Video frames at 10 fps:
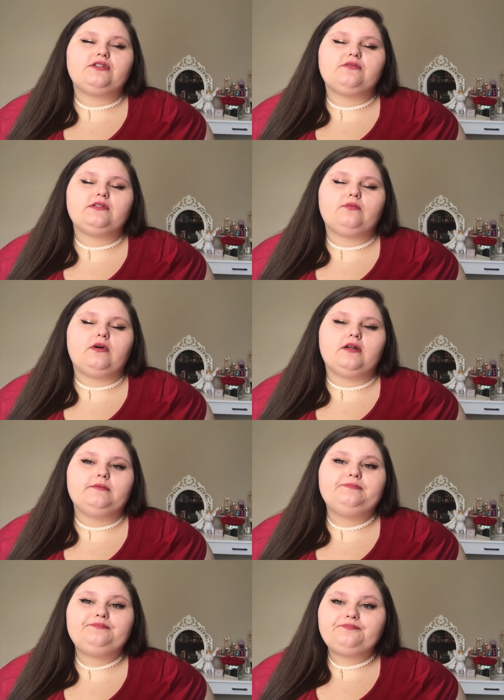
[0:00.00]
she was the
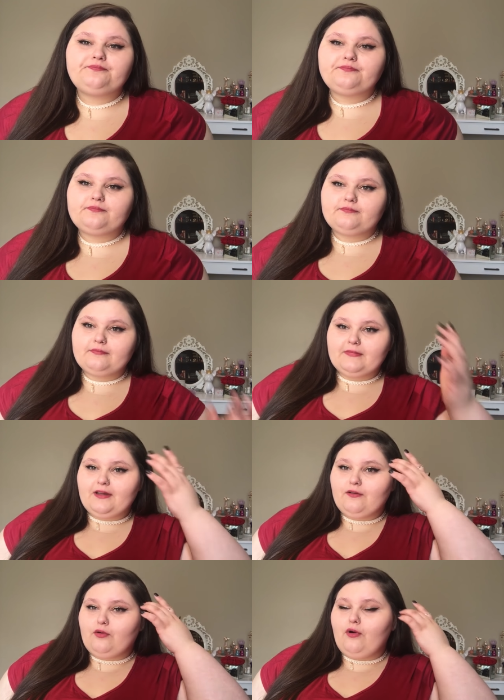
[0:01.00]
one.
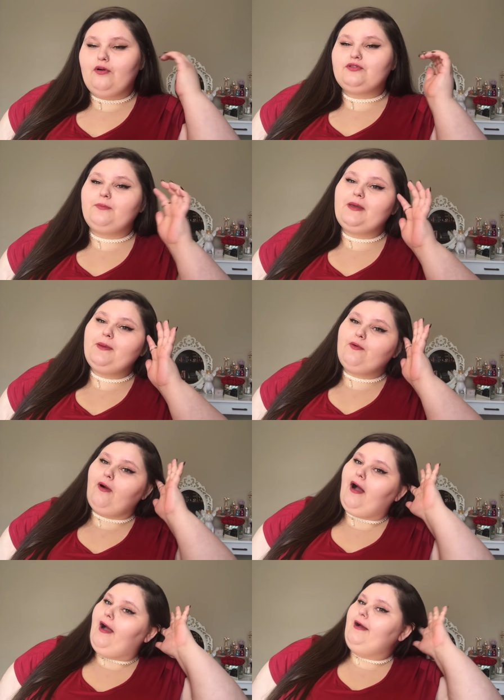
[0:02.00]
Girl, don't make me
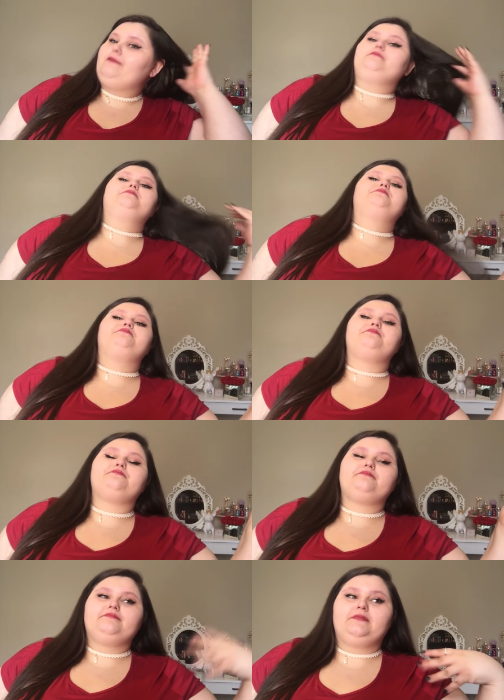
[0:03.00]
cry.
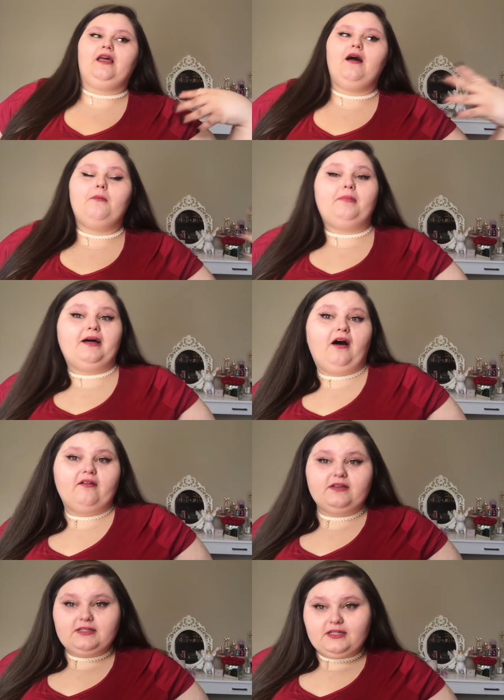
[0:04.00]
But
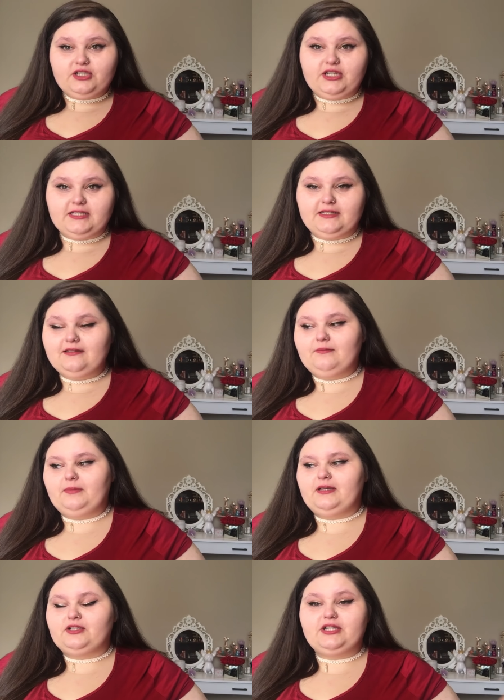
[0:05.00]
obviously she isn't
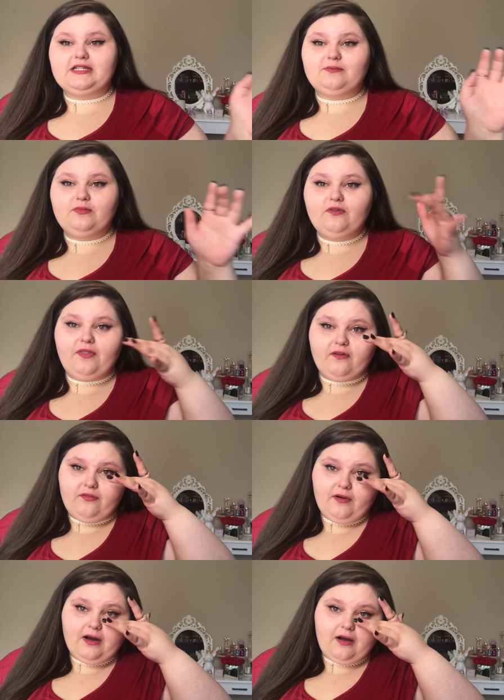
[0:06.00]
because she has moved the
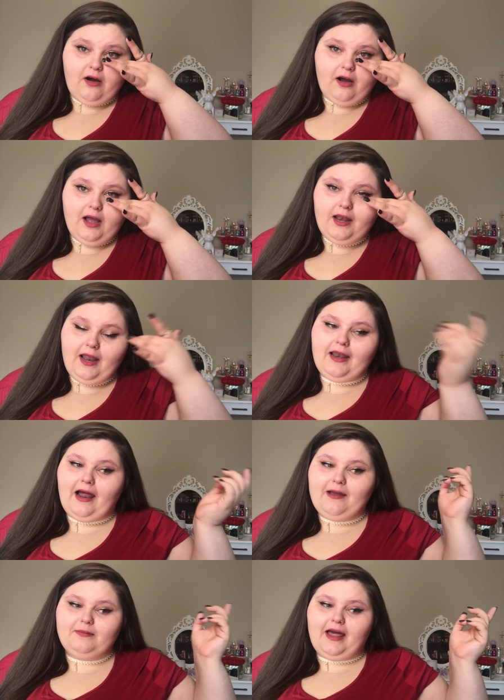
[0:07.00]
fuck on and
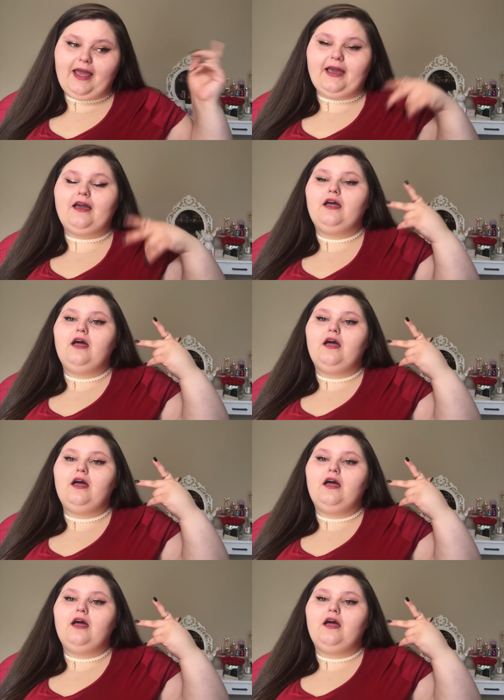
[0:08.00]
I'm like,